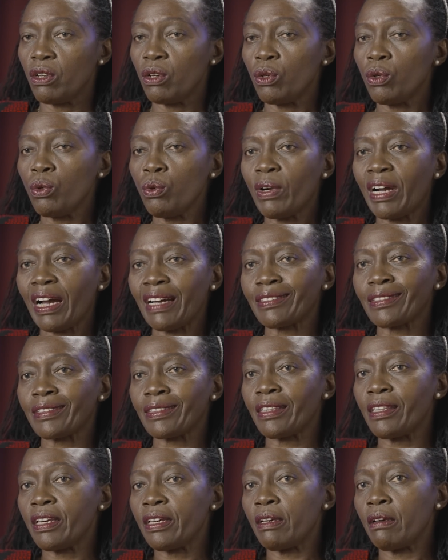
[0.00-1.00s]
Look at
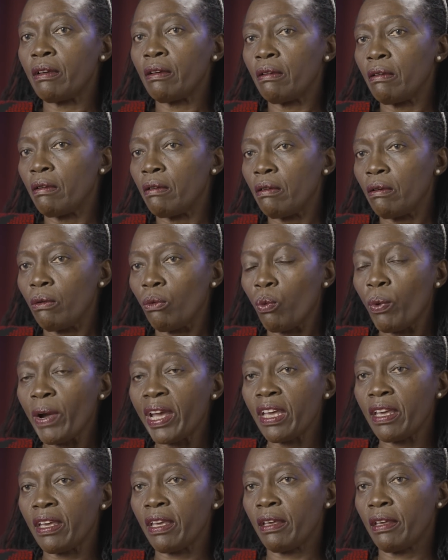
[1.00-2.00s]
the
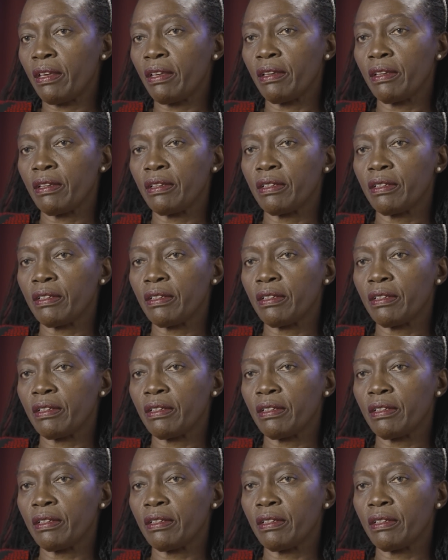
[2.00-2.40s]
way